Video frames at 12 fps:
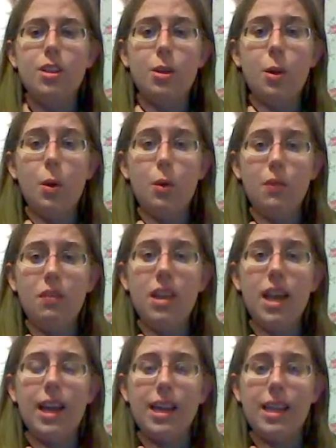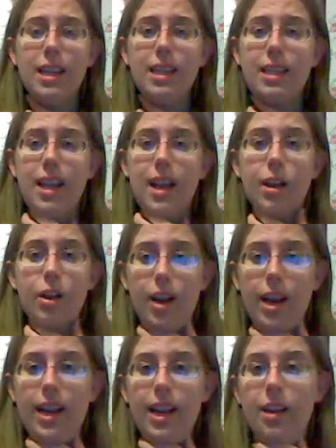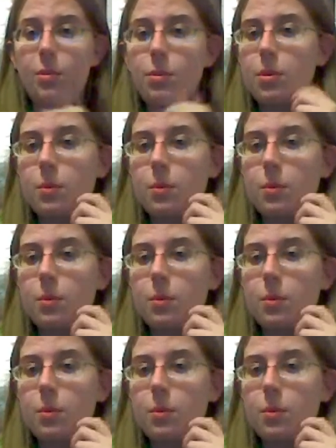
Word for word: So hopefully I can get that grade up.